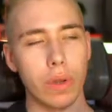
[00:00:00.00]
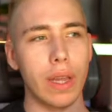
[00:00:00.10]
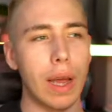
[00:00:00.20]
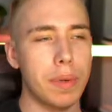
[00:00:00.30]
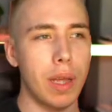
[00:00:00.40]
of their
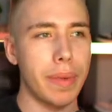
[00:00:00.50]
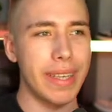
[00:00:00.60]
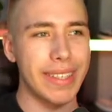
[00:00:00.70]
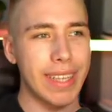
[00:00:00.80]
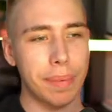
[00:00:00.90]
upcoming
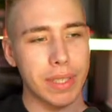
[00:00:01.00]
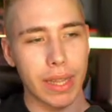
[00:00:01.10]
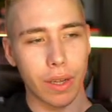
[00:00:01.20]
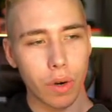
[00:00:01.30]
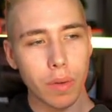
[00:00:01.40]
steps in
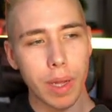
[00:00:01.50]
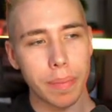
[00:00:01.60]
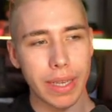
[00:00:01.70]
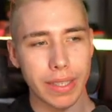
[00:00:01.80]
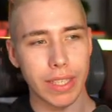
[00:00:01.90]
their
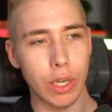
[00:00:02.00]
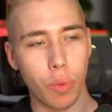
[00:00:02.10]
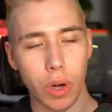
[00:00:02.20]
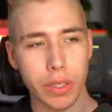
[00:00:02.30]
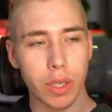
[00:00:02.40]
roadmap is the
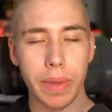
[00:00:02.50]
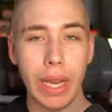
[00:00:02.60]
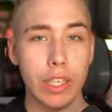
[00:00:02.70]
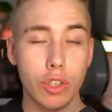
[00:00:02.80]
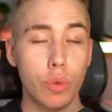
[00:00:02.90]
world
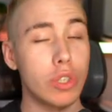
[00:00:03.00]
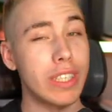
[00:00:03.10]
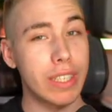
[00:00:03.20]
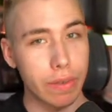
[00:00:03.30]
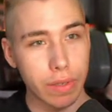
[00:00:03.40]
domination, which is
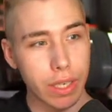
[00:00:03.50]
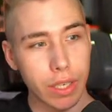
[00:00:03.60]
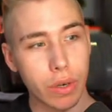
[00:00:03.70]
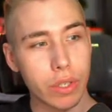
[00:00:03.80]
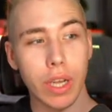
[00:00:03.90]
definitely
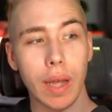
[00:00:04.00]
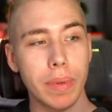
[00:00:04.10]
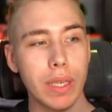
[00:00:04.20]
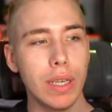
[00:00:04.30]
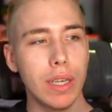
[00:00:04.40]
going to
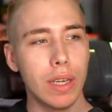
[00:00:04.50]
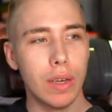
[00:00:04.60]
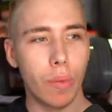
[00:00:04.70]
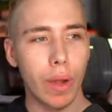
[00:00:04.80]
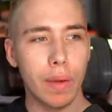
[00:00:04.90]
happen,
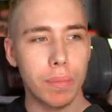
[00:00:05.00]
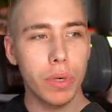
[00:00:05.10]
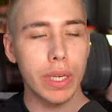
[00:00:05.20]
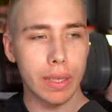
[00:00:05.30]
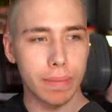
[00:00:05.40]
where
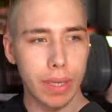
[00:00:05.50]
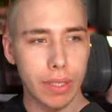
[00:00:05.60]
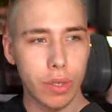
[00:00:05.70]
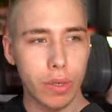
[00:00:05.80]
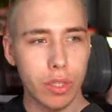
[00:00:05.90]
breeding
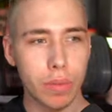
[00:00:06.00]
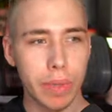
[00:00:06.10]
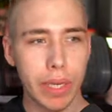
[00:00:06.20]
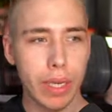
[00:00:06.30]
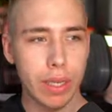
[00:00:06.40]
is going to
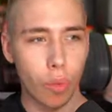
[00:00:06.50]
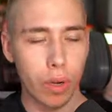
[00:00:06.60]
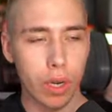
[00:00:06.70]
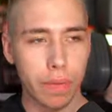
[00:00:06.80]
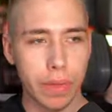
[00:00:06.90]
be
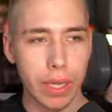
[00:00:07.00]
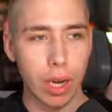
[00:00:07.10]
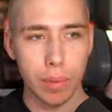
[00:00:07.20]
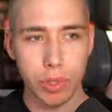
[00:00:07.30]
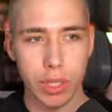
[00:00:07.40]
one of the
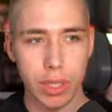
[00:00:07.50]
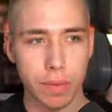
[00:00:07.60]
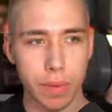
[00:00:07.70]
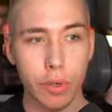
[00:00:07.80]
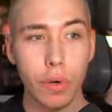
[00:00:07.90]
options.
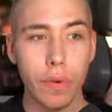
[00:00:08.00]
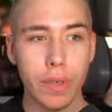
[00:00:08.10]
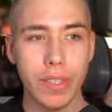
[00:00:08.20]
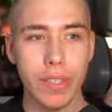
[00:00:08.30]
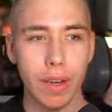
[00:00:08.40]
When two
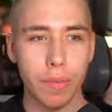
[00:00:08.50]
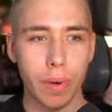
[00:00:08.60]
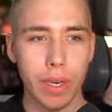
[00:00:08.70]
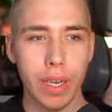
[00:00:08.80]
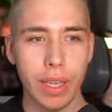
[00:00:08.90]
foxes love
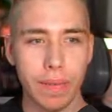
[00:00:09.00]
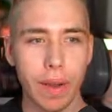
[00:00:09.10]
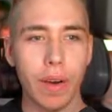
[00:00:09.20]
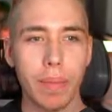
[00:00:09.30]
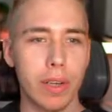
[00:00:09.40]
one another
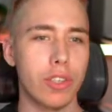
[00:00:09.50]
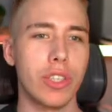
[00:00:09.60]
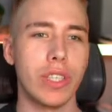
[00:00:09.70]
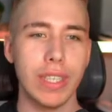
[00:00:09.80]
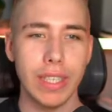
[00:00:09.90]
very
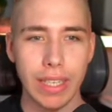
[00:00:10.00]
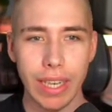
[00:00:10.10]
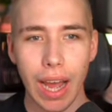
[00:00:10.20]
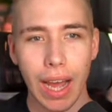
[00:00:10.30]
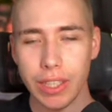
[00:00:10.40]
much,
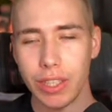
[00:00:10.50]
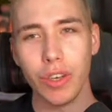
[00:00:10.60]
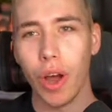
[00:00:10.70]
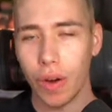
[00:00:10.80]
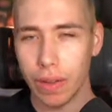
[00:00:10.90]
yeah, you
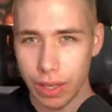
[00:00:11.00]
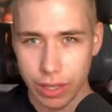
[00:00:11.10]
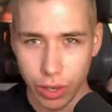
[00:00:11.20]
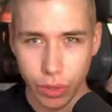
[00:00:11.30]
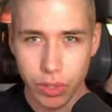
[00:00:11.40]
know how that
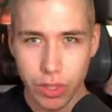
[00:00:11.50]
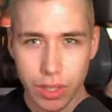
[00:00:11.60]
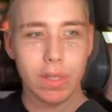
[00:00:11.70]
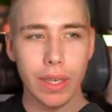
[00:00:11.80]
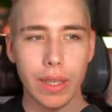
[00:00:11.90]
goes.
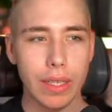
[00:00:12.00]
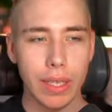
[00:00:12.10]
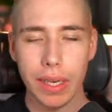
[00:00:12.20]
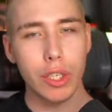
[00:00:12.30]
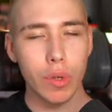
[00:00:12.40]
You can then
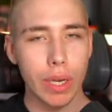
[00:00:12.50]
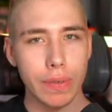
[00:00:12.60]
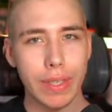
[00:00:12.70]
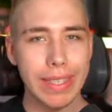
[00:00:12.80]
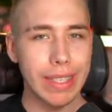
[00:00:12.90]
take 2
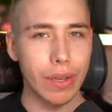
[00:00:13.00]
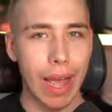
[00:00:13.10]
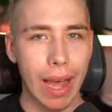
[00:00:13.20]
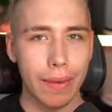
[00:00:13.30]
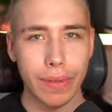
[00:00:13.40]
NFTs that you
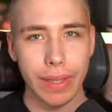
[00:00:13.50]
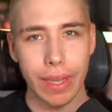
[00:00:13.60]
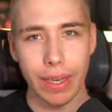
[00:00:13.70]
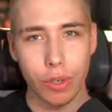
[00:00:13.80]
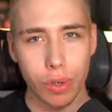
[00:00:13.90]
have and
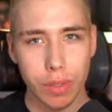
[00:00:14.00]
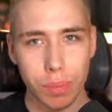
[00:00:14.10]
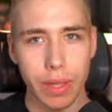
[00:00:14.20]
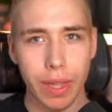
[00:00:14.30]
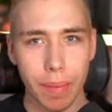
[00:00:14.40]
then
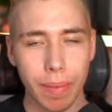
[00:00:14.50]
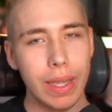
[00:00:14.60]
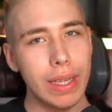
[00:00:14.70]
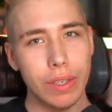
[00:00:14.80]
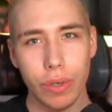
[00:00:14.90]
crossbreed them,
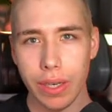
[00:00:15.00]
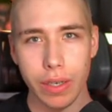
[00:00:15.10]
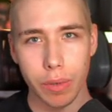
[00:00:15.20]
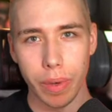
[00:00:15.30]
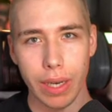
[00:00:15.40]
create a
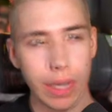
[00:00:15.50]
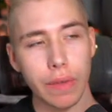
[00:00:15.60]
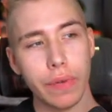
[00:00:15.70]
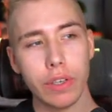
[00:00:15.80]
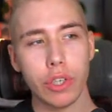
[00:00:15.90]
new one. In the
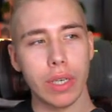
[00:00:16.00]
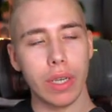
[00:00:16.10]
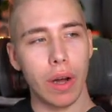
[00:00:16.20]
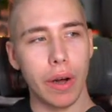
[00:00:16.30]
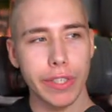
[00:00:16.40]
future, you can
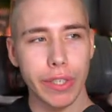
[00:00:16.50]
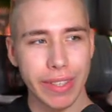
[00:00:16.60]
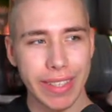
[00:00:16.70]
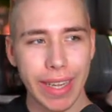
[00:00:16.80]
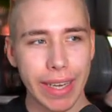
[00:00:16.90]
also
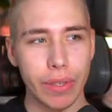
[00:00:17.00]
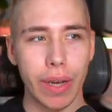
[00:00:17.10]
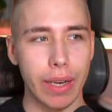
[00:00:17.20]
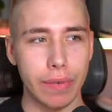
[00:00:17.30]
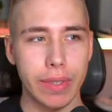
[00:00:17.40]
stake your
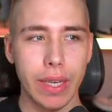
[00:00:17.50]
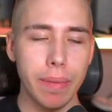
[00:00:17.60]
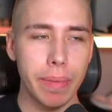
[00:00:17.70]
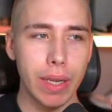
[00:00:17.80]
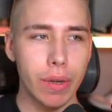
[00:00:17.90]

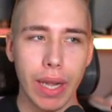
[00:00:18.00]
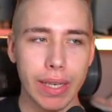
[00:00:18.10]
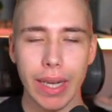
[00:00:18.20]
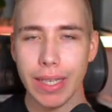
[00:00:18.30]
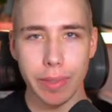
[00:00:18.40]
NFT, meaning you
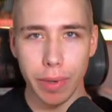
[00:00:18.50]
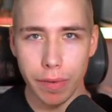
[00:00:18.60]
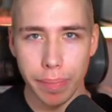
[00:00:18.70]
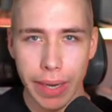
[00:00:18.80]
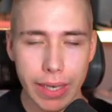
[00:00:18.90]
get X amount
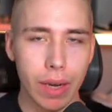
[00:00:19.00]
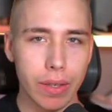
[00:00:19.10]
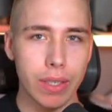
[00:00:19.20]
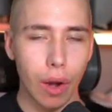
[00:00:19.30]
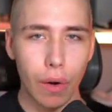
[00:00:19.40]
of paid
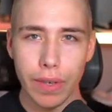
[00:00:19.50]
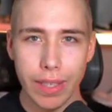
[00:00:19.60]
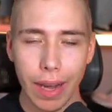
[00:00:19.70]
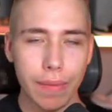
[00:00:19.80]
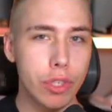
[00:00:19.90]
out over
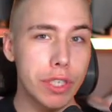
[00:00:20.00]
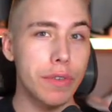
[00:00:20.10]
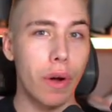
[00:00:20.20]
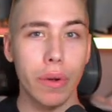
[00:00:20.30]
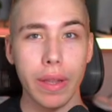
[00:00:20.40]
time just for
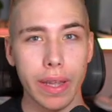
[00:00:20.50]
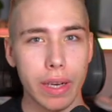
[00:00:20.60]
holding the